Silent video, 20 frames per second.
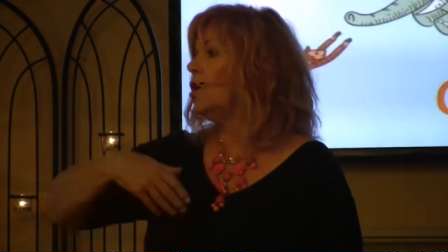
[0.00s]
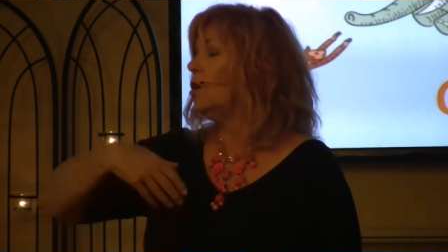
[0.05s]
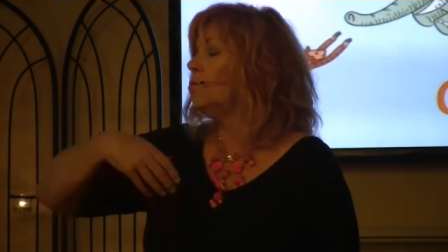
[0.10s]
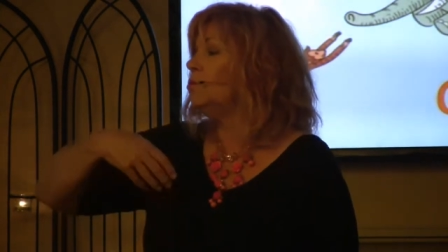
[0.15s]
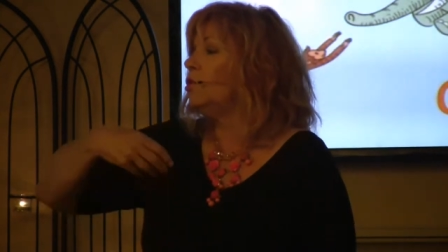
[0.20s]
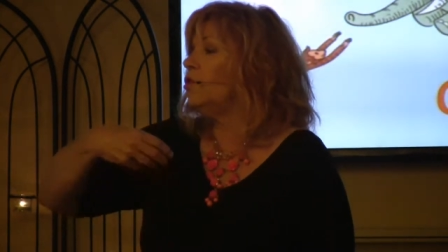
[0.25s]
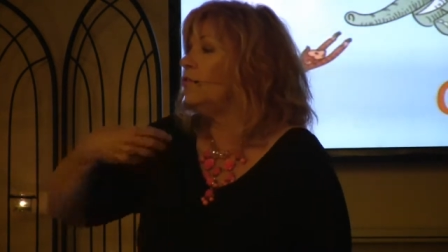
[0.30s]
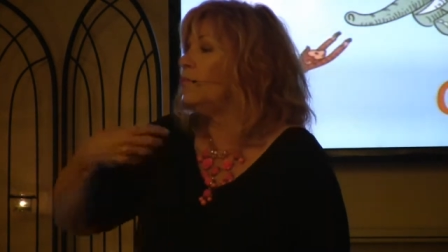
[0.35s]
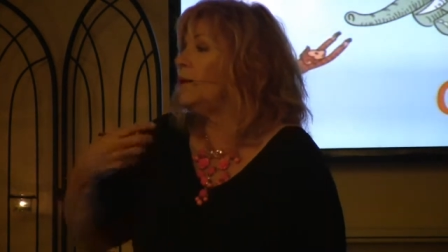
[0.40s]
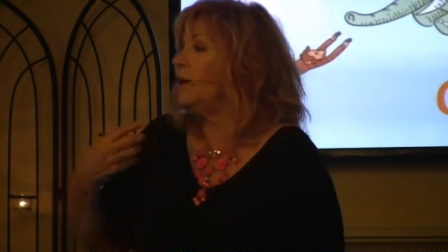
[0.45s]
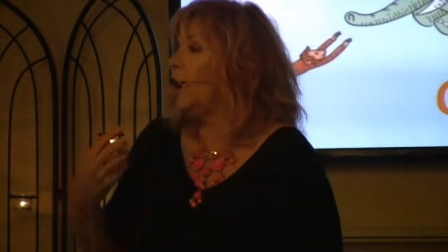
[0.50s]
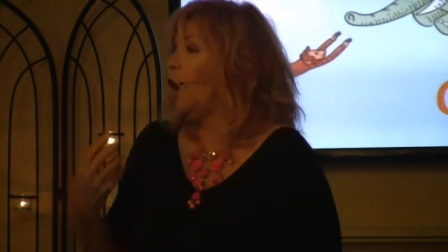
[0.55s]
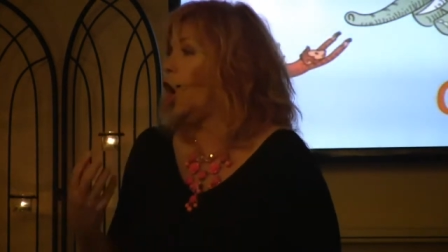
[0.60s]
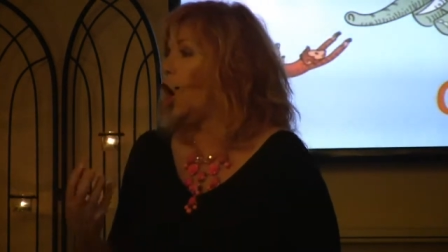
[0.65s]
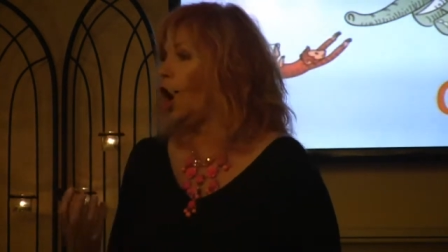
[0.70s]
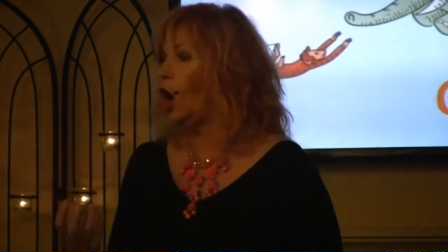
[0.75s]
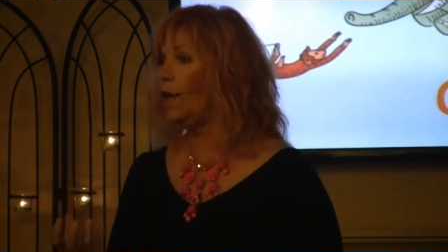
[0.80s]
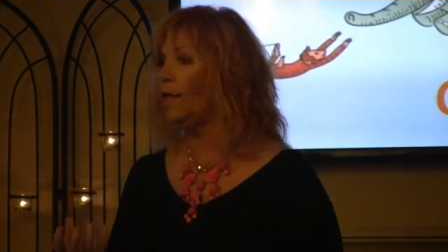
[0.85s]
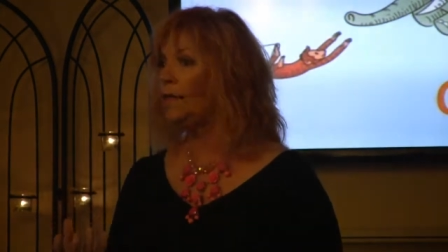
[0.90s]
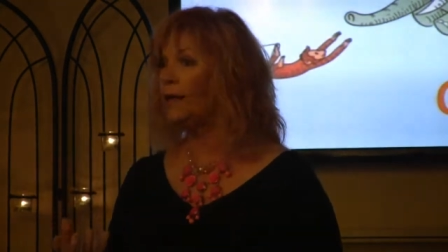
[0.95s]
move
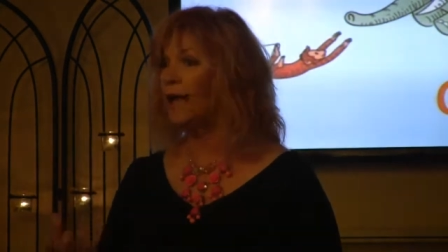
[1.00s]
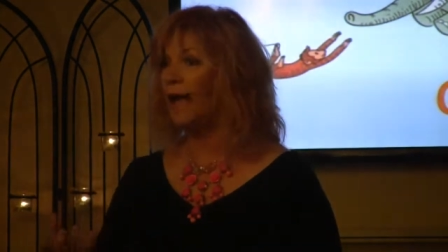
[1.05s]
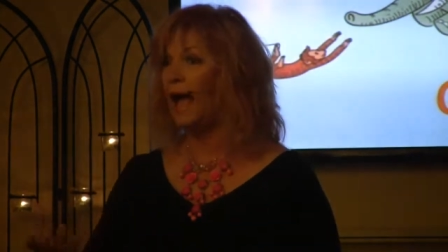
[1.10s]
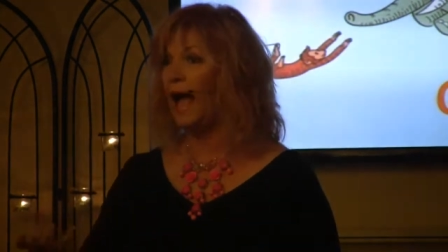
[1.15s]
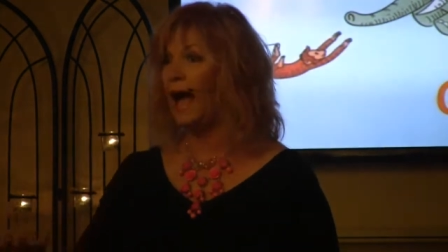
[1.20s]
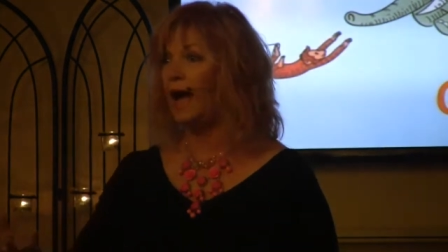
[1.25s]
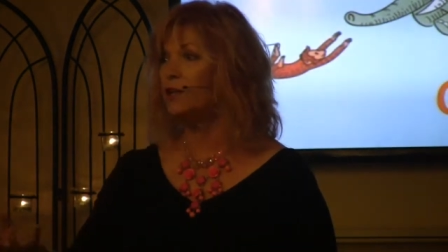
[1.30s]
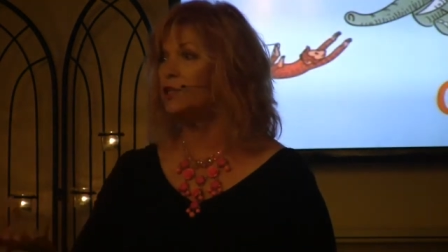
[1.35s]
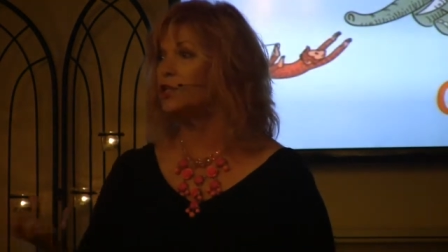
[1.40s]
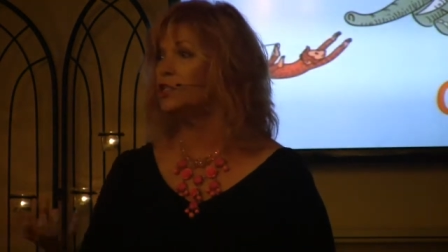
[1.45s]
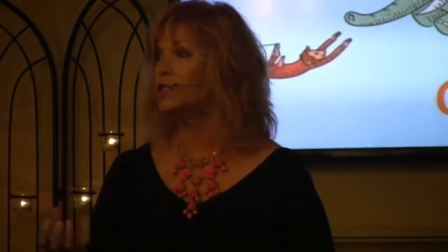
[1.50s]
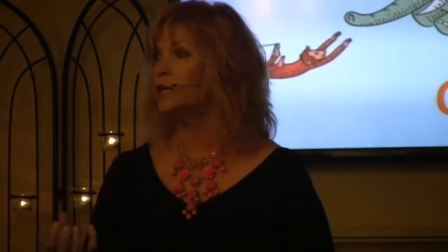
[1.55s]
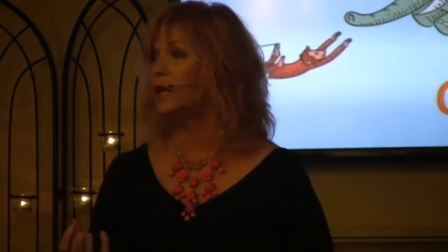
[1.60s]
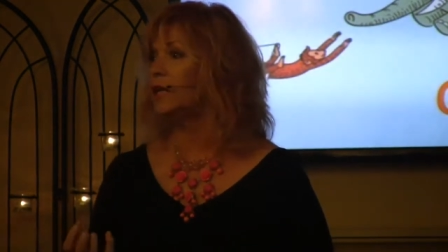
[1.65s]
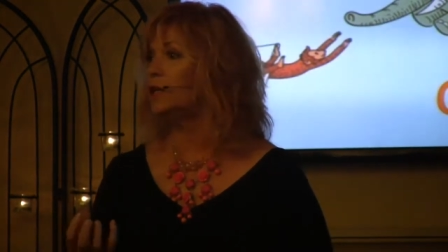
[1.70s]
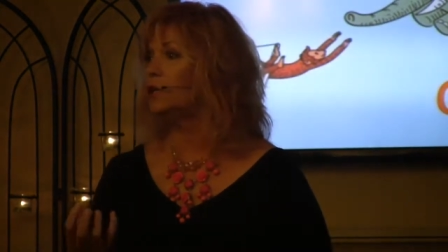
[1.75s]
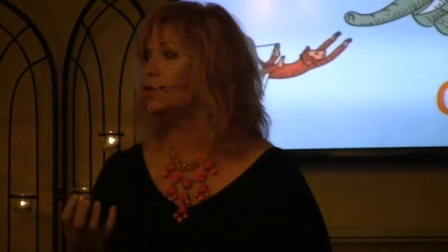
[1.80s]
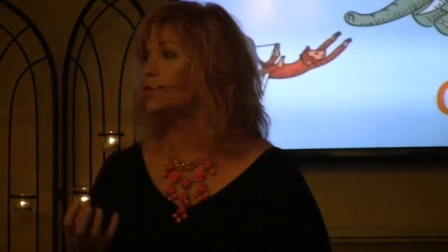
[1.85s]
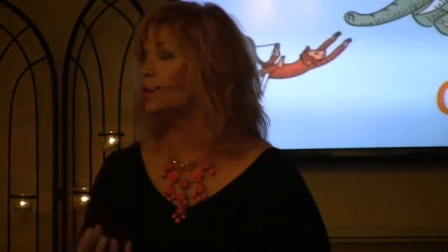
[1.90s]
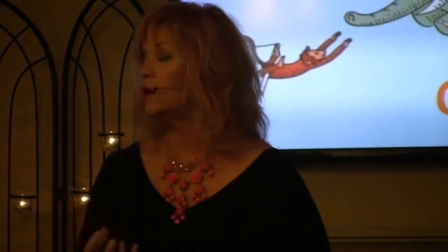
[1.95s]
beyond the
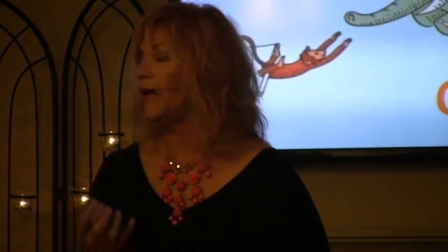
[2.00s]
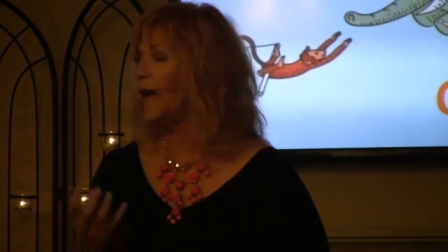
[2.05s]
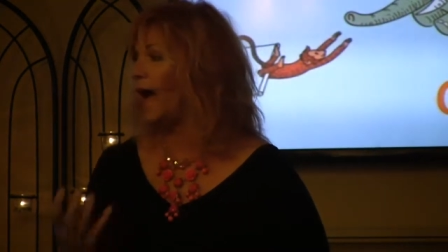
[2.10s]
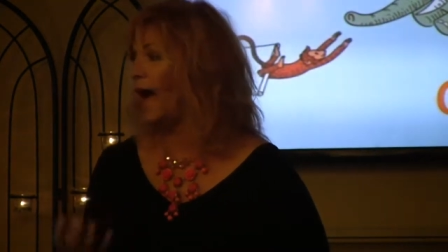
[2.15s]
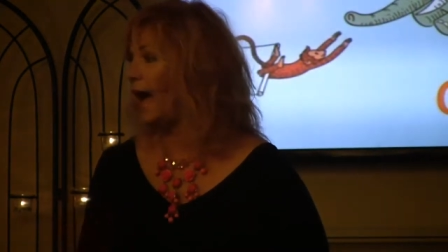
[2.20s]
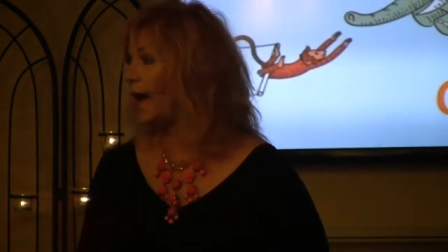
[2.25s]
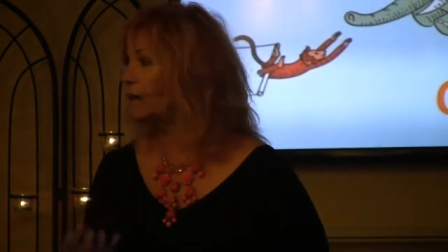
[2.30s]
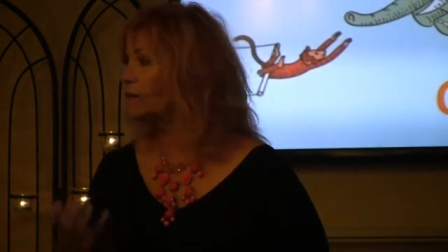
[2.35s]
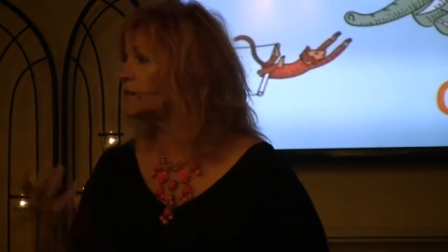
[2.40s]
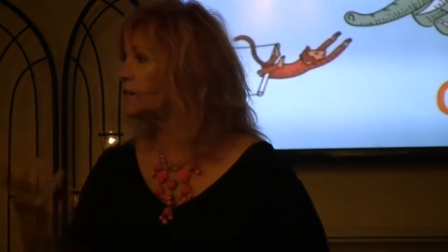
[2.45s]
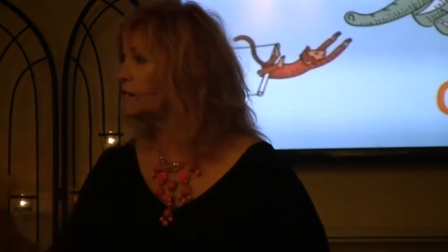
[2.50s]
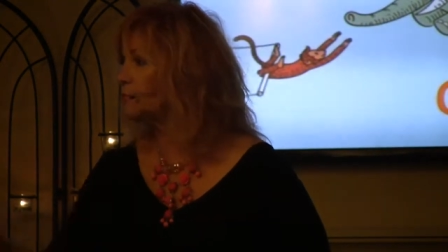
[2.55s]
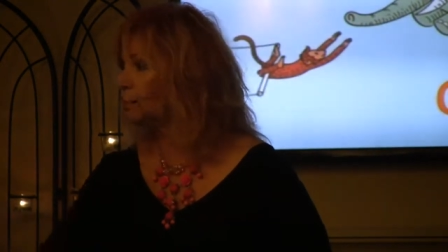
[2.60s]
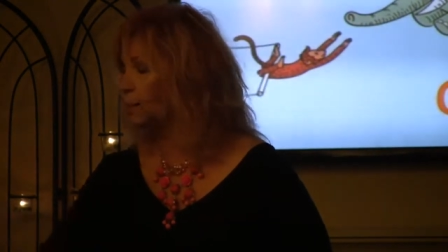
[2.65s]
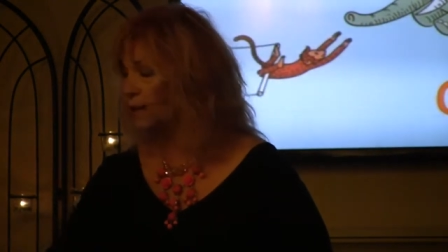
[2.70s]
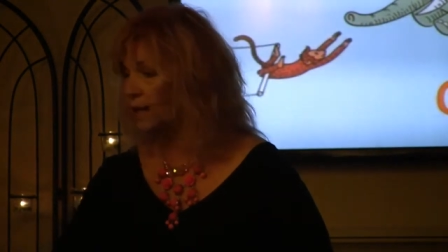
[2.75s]
agitated, reactive